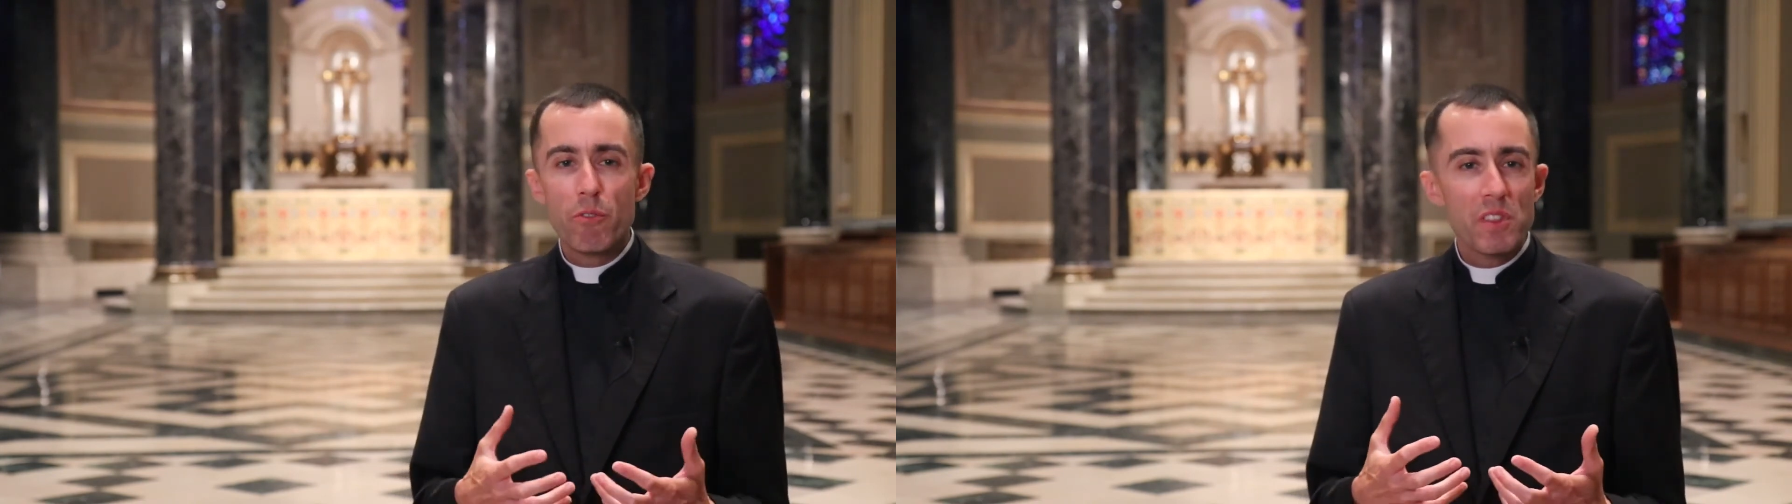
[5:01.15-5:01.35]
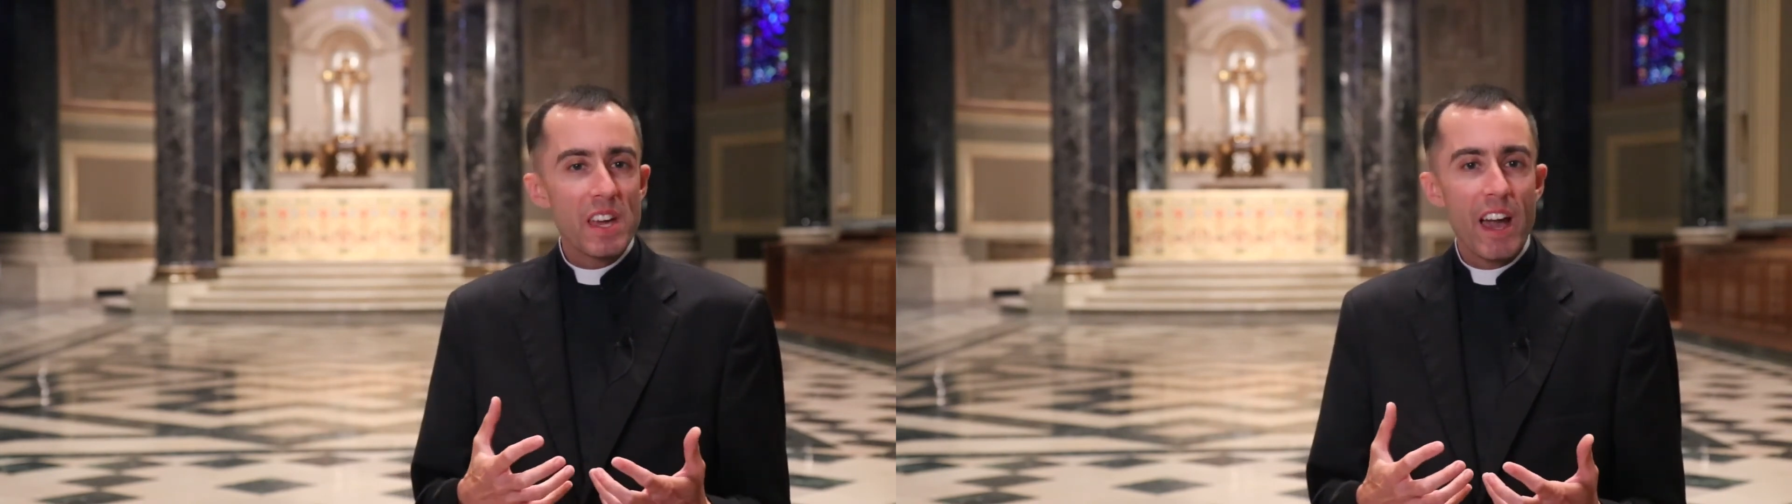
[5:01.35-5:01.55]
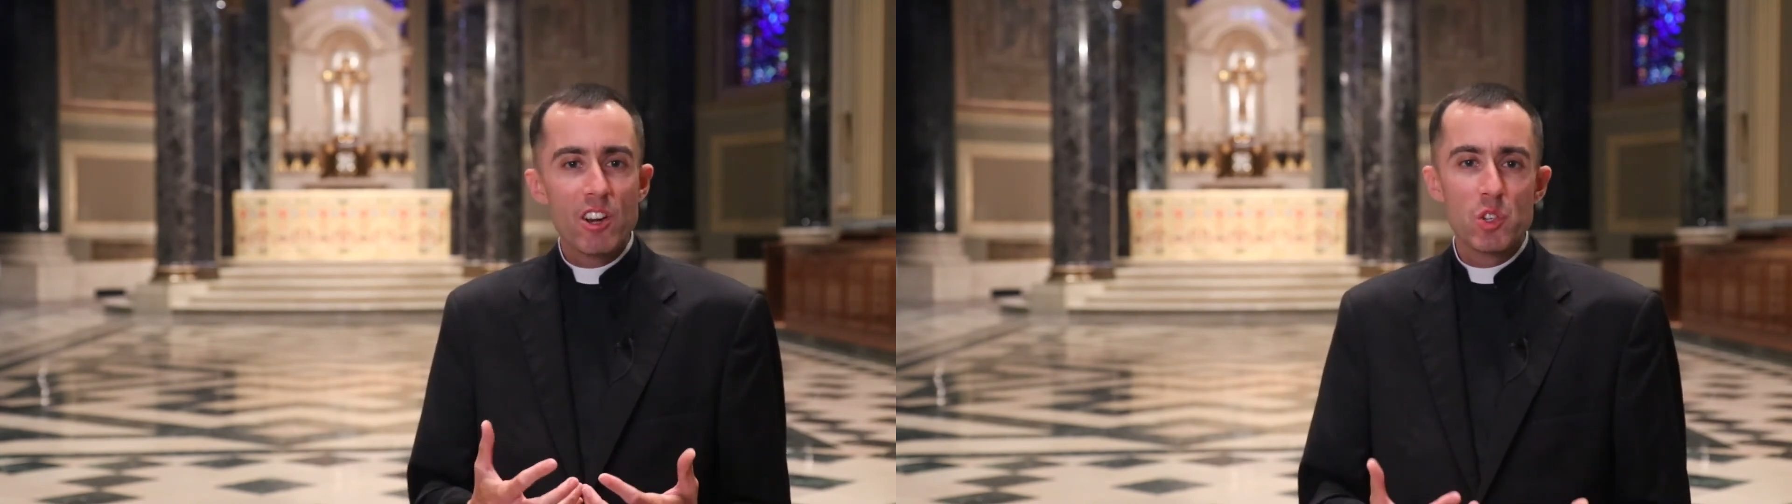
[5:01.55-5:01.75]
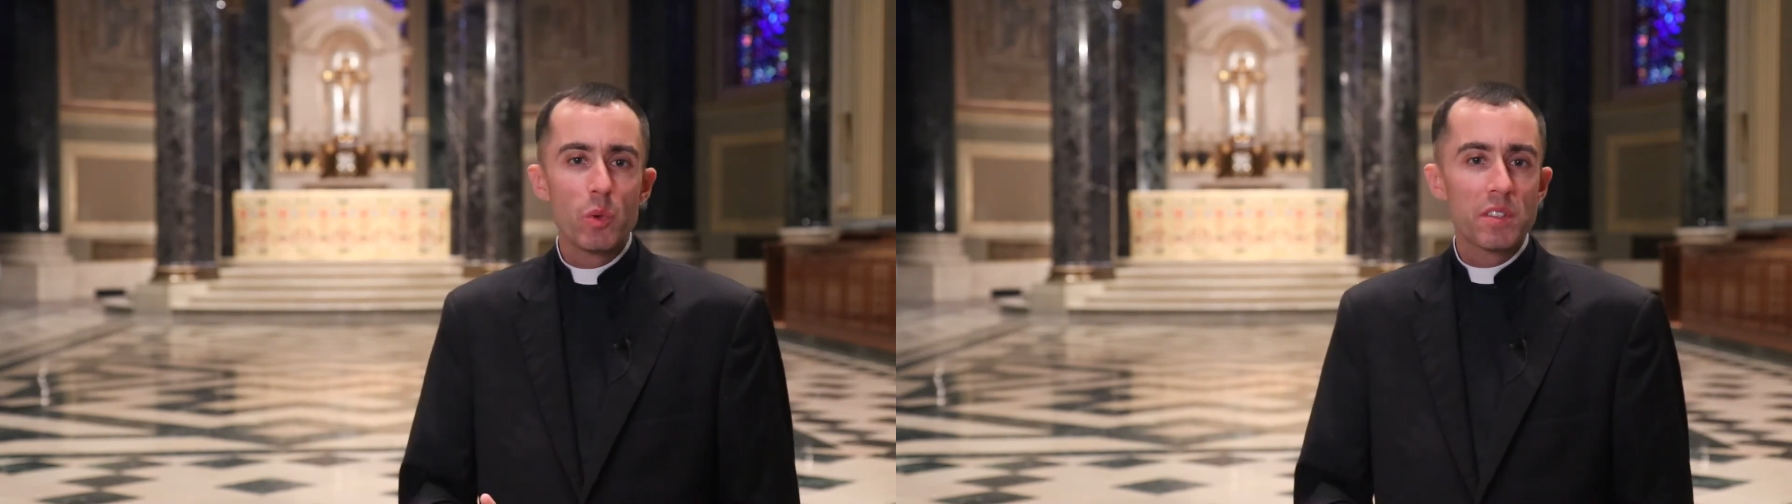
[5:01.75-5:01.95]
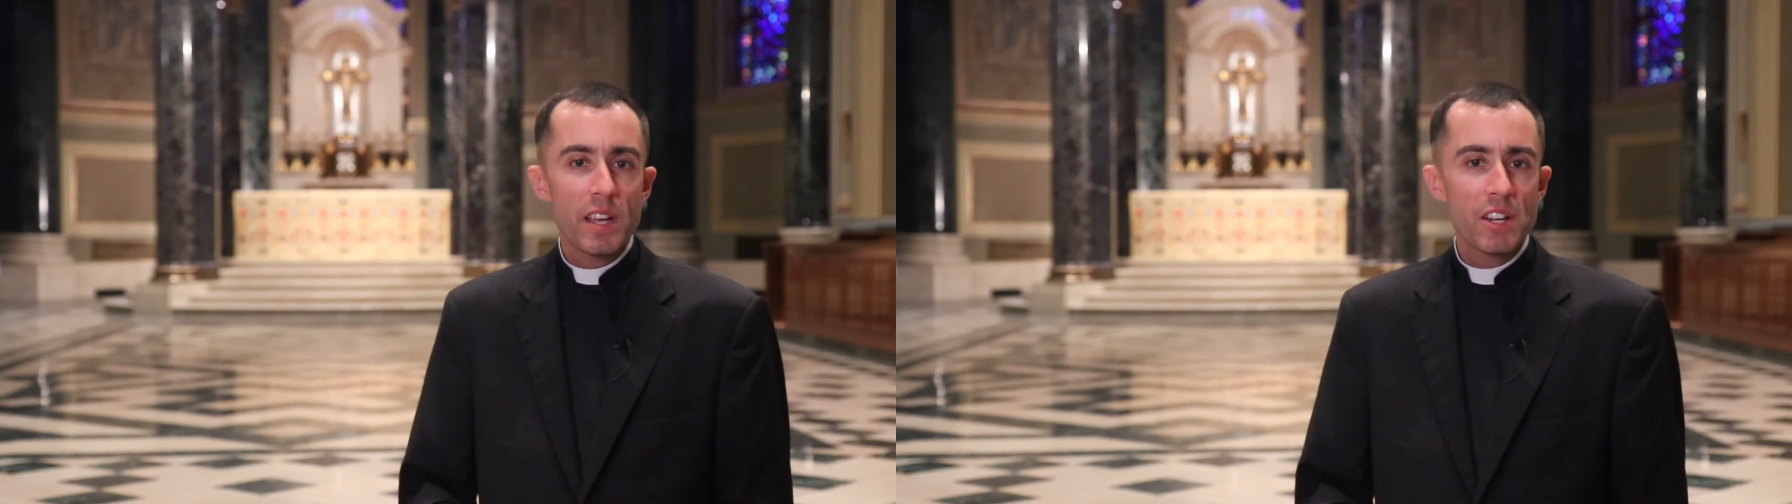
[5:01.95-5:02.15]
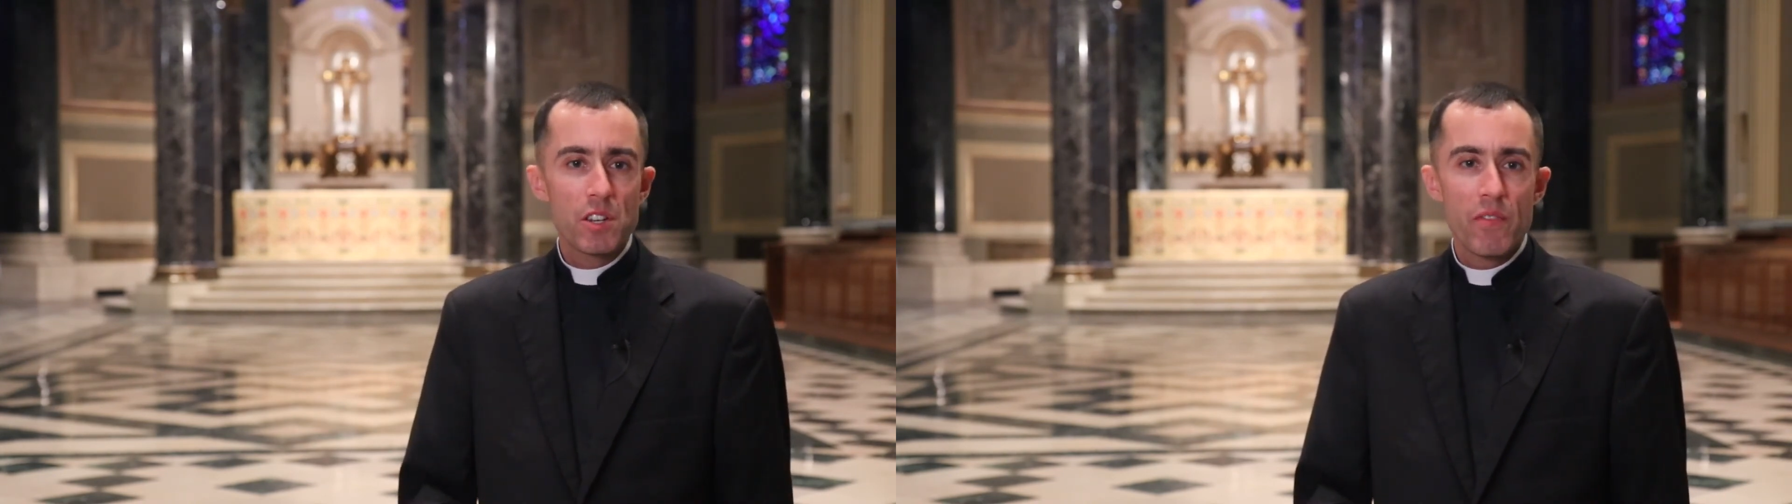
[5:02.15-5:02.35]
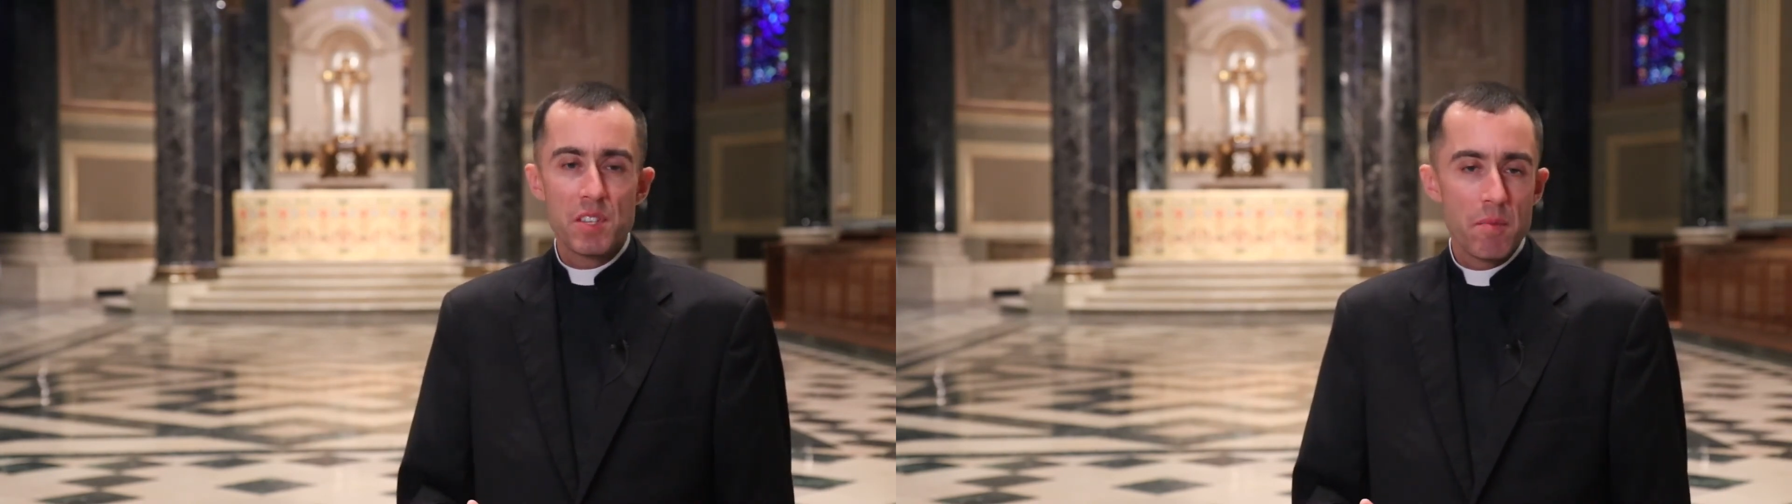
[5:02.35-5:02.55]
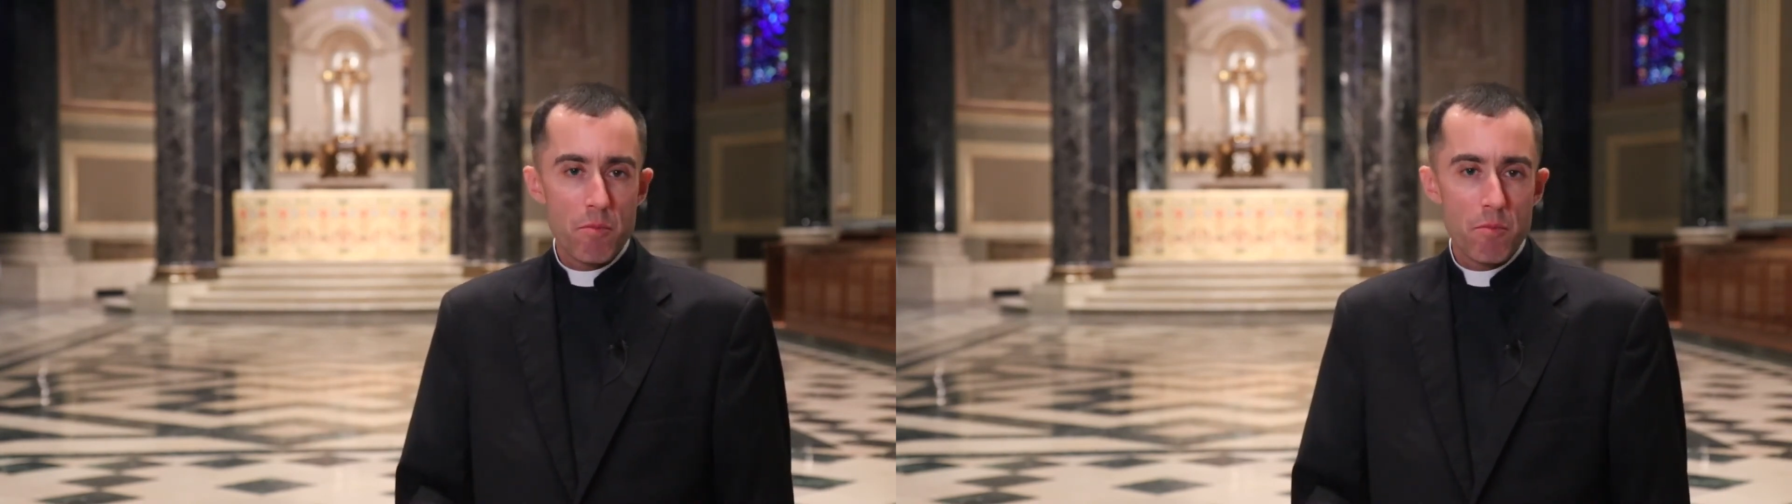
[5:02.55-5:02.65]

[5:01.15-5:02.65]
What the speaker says: for the actual touch of his